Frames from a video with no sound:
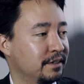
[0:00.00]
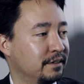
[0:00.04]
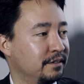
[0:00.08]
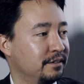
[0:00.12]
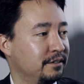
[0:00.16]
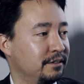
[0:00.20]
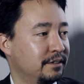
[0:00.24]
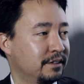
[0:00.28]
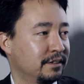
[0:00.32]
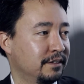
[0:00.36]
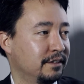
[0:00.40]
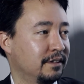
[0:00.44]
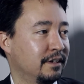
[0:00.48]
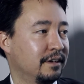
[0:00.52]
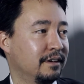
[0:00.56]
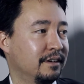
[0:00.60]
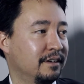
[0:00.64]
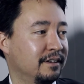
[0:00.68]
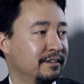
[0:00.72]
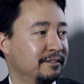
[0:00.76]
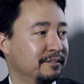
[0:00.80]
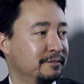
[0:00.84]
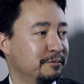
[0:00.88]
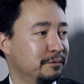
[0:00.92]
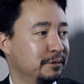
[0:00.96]
and you can
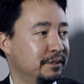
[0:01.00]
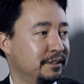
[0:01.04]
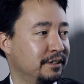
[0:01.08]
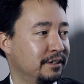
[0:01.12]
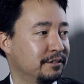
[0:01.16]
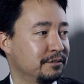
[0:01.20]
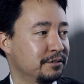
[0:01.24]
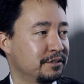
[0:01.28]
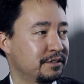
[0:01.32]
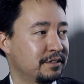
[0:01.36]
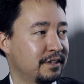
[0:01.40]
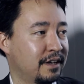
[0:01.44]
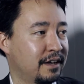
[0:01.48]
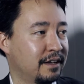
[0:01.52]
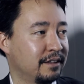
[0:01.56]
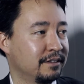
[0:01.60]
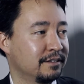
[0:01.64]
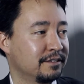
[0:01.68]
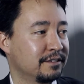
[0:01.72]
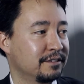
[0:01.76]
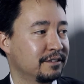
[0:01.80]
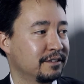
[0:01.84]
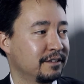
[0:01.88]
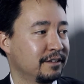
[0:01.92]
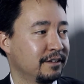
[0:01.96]
really
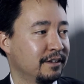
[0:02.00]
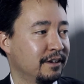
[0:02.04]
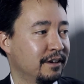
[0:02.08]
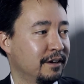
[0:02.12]
understand